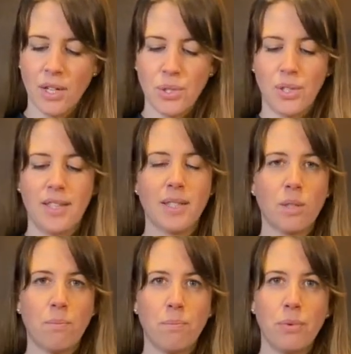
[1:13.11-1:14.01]
do this
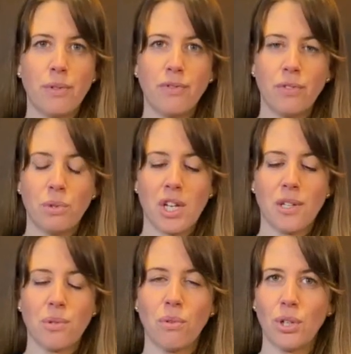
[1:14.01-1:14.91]
beautiful
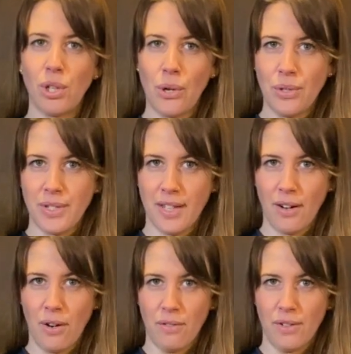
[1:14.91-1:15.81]
gentle closing
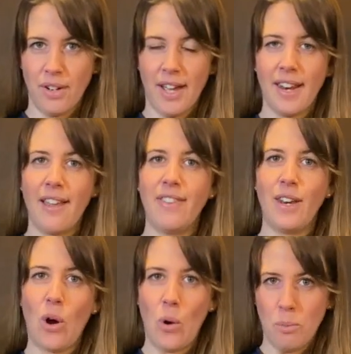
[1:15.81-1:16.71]
overnight and then
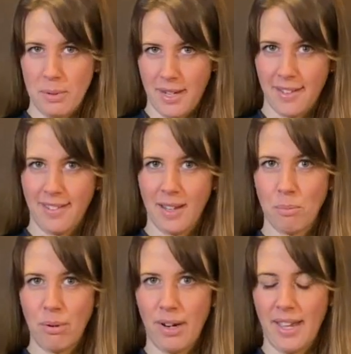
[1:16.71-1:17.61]
opening like
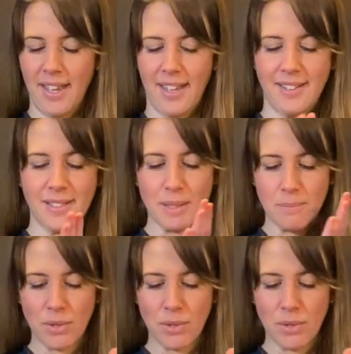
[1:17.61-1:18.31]
prayer hands.